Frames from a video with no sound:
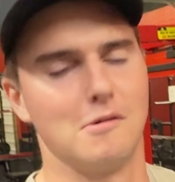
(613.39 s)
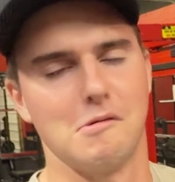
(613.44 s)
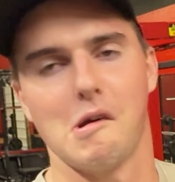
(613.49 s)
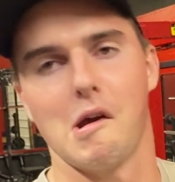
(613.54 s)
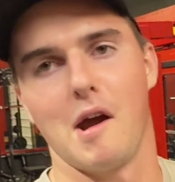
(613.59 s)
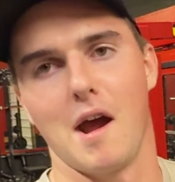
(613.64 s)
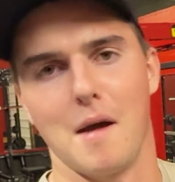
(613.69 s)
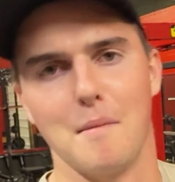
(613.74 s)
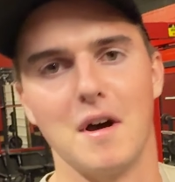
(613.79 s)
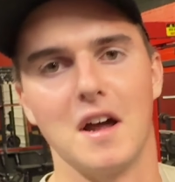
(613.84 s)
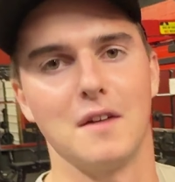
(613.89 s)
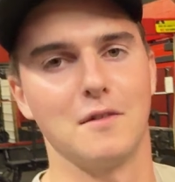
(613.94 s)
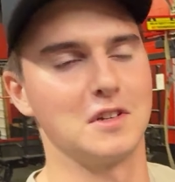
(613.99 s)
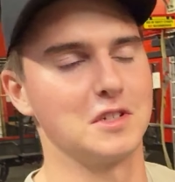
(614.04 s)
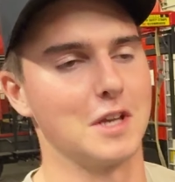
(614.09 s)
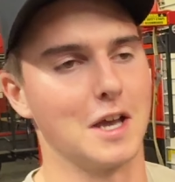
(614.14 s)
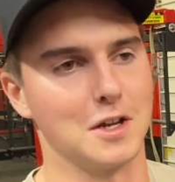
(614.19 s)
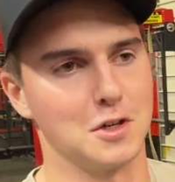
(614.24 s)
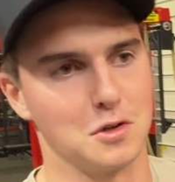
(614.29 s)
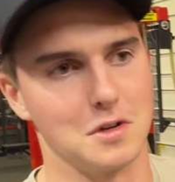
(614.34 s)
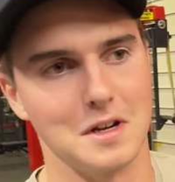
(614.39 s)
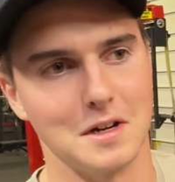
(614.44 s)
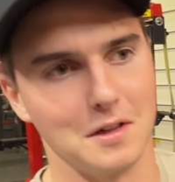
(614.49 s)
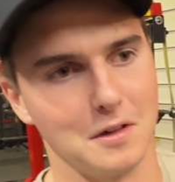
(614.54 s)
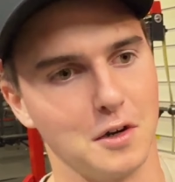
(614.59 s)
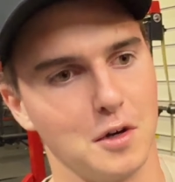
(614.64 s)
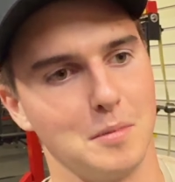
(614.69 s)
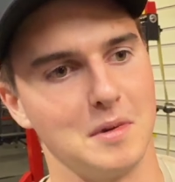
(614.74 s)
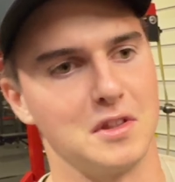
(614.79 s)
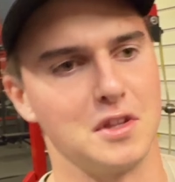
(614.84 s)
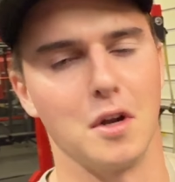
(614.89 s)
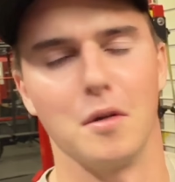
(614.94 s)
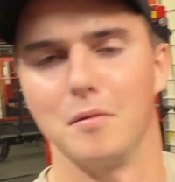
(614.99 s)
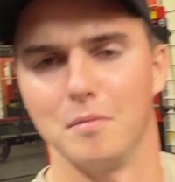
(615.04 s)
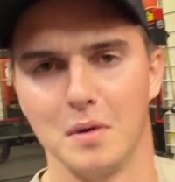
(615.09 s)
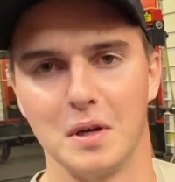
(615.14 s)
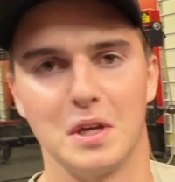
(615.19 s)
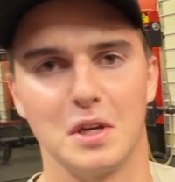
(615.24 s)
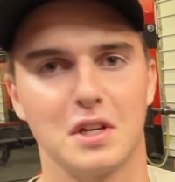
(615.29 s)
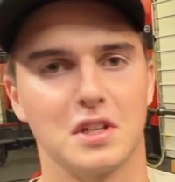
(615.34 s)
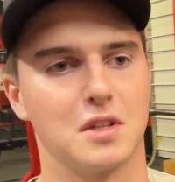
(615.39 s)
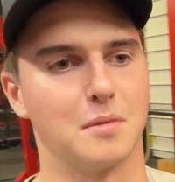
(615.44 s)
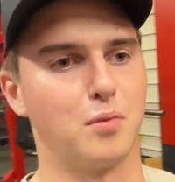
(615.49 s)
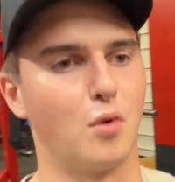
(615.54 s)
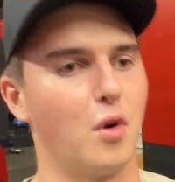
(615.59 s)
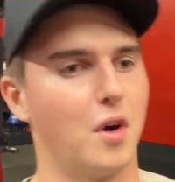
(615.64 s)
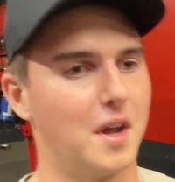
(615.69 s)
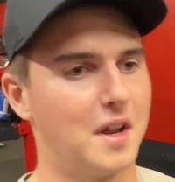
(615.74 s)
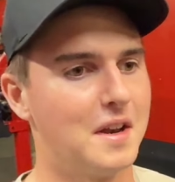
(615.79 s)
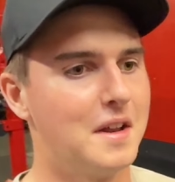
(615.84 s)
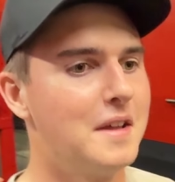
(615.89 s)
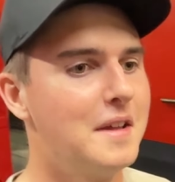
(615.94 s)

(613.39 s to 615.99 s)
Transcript: All right, I might have exaggerated a little bit there, but you get the point.